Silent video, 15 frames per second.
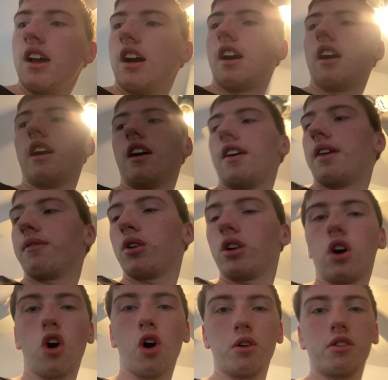I'm going
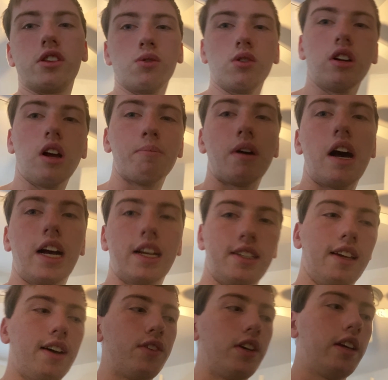to do an
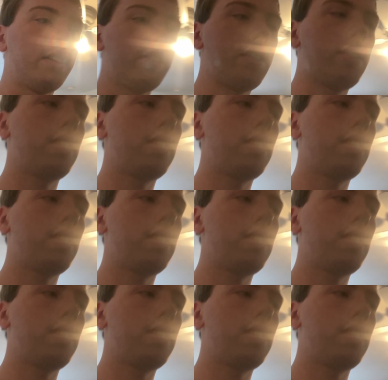unboxing of it